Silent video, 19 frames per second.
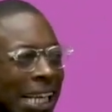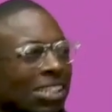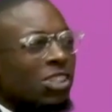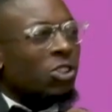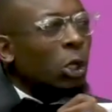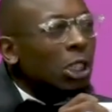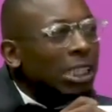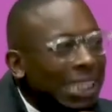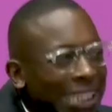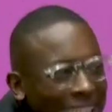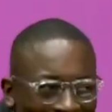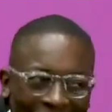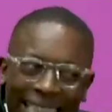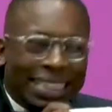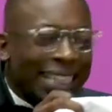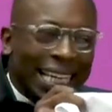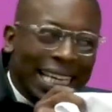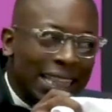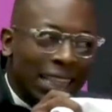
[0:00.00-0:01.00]
does not
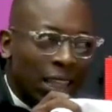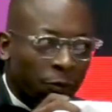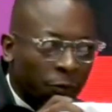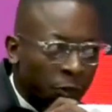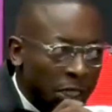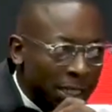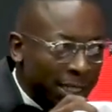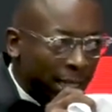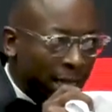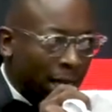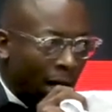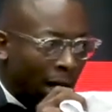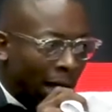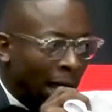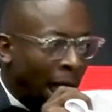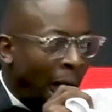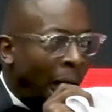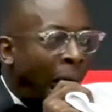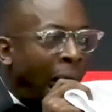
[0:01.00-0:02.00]
start in the
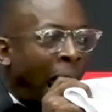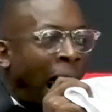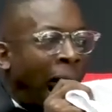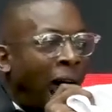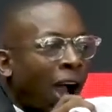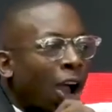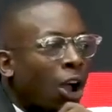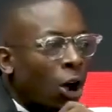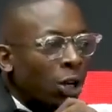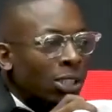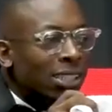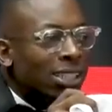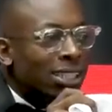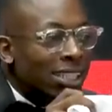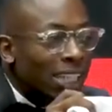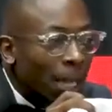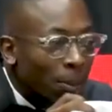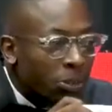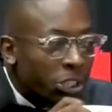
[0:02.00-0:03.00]
physical.
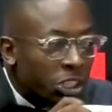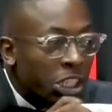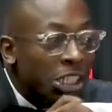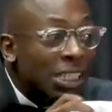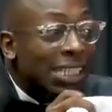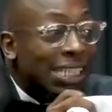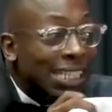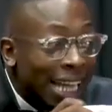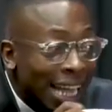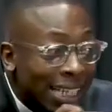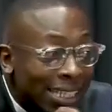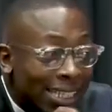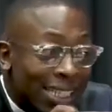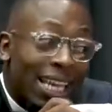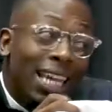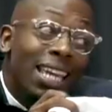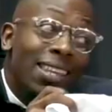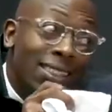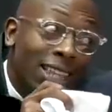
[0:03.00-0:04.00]
Conception
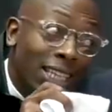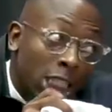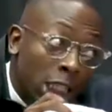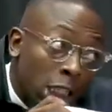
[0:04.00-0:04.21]
starts in the